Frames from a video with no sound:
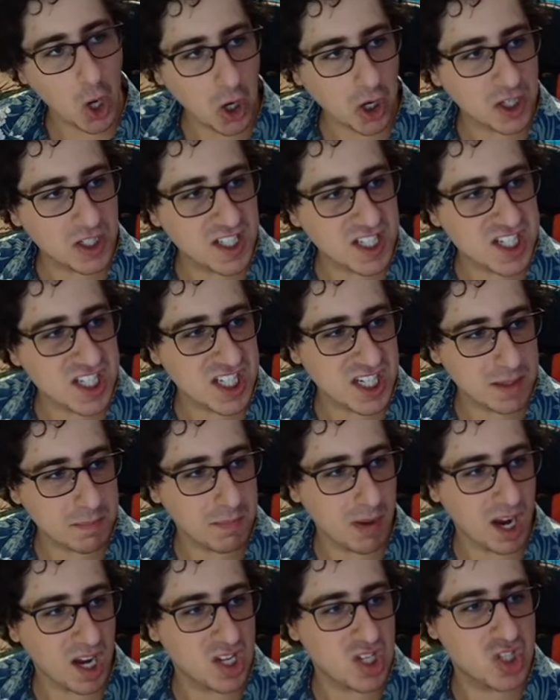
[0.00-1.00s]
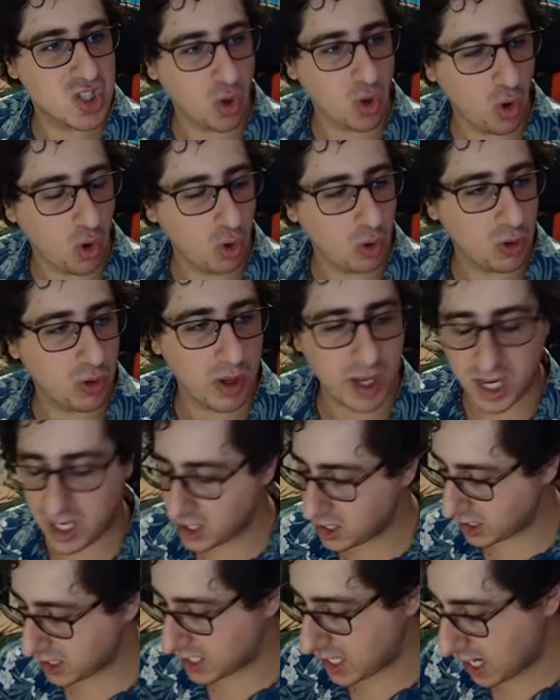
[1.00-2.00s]
darkness in my soul
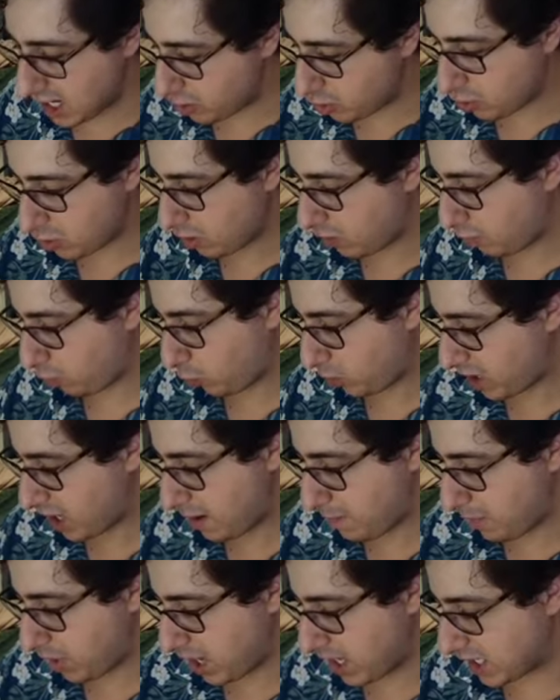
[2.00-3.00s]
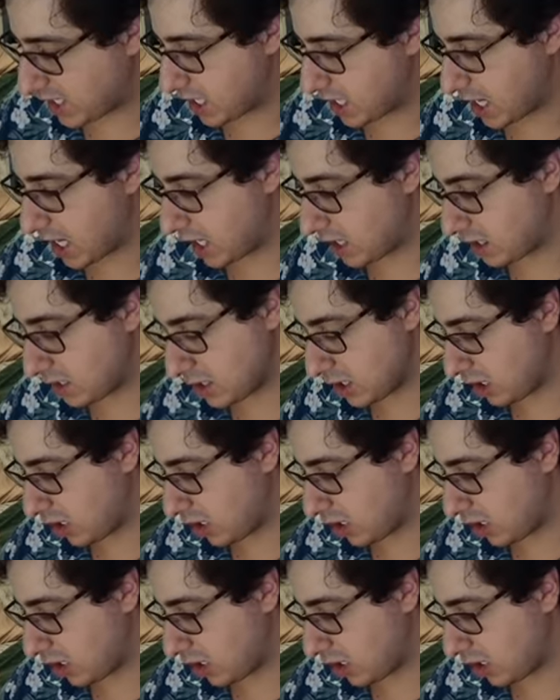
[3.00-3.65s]
indicator of what I might get.